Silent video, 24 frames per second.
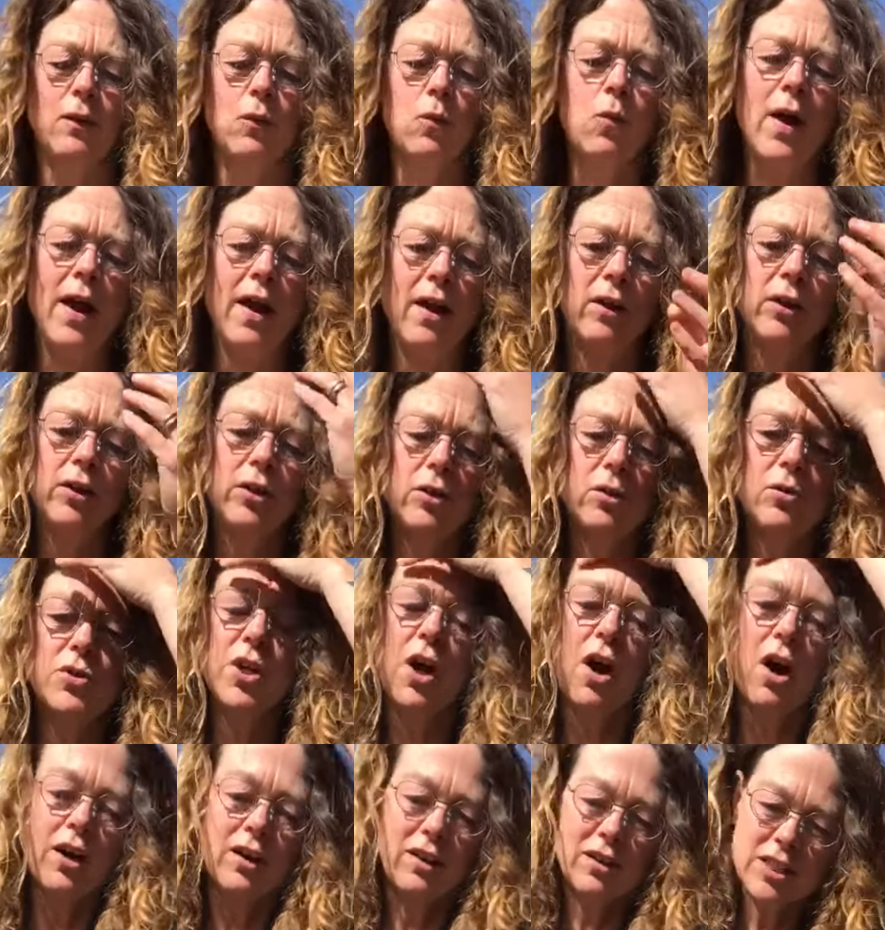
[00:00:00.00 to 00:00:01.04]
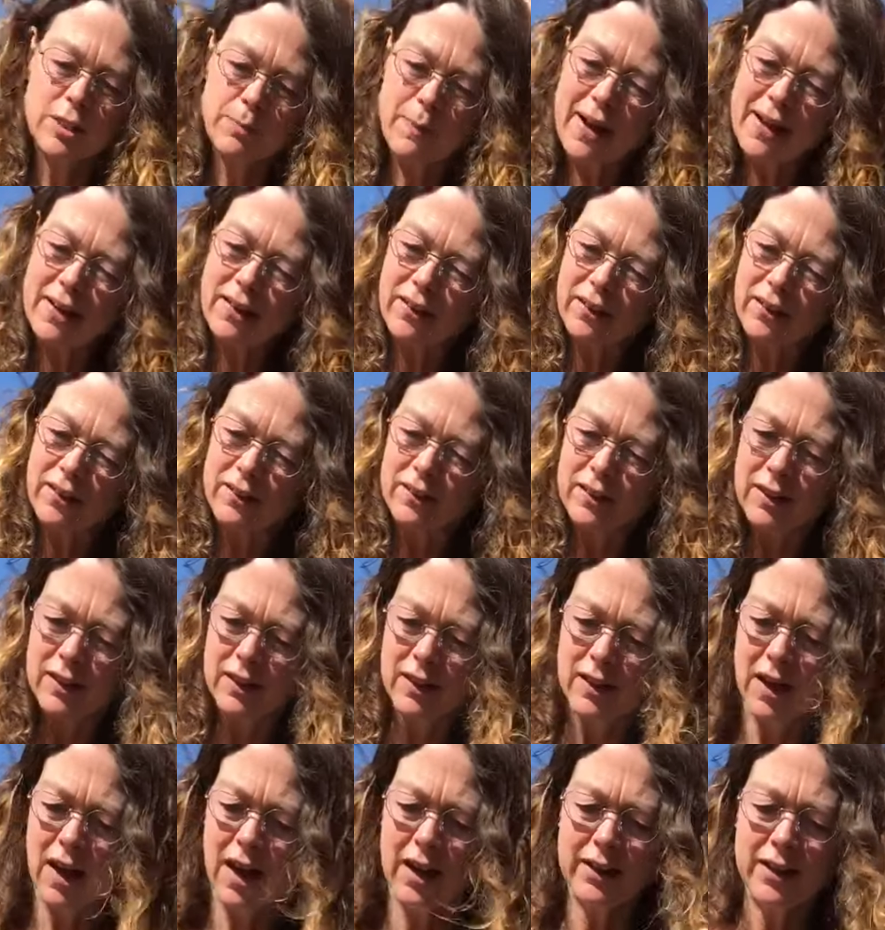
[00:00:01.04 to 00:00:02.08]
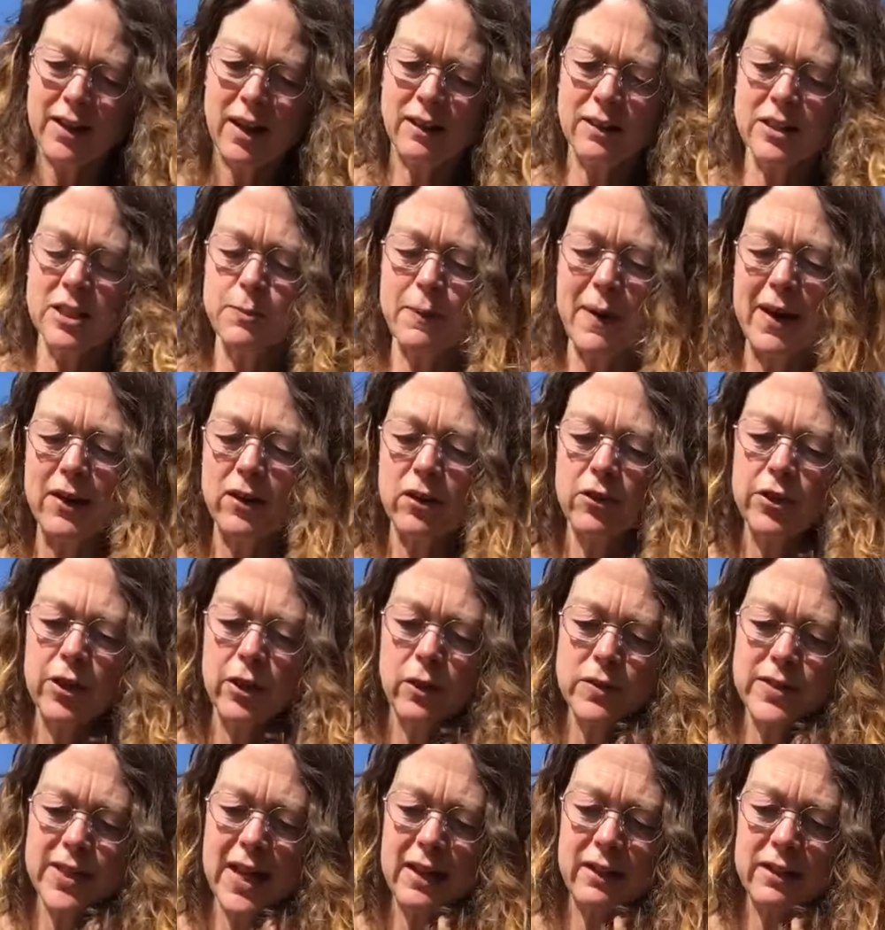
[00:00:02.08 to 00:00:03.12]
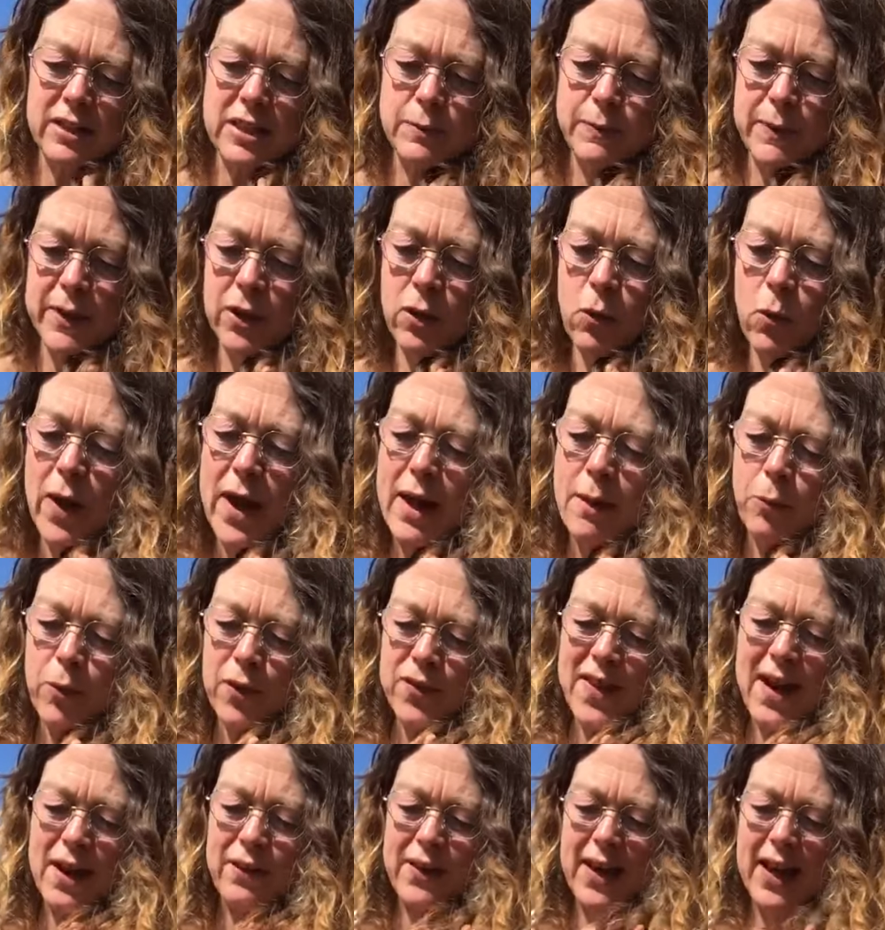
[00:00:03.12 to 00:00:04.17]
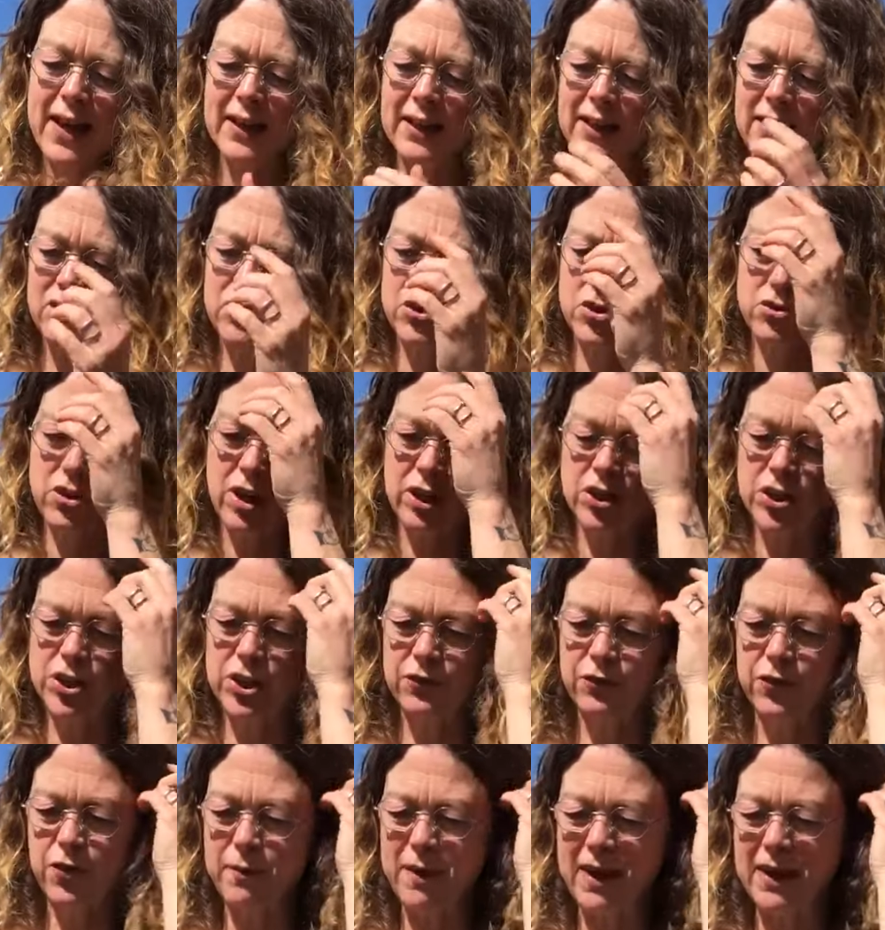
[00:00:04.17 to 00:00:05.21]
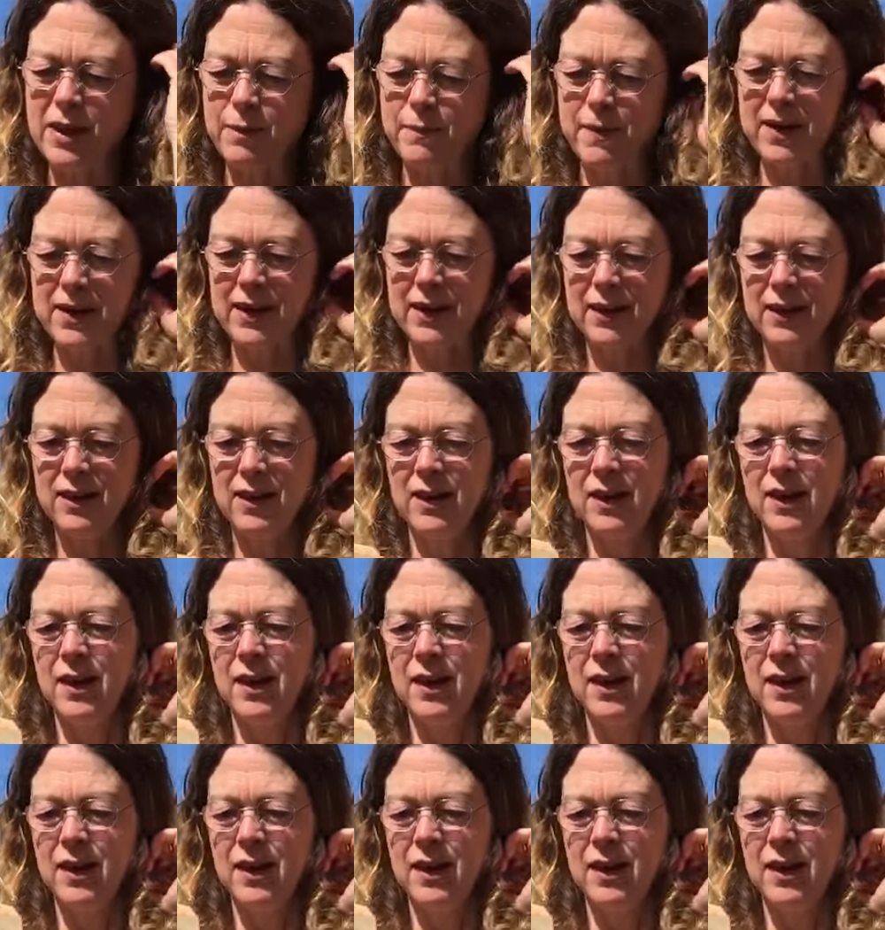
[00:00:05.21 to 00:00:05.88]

"Well, who taught a spider?" "A young spider knows how to spin a web without any instruction from anybody.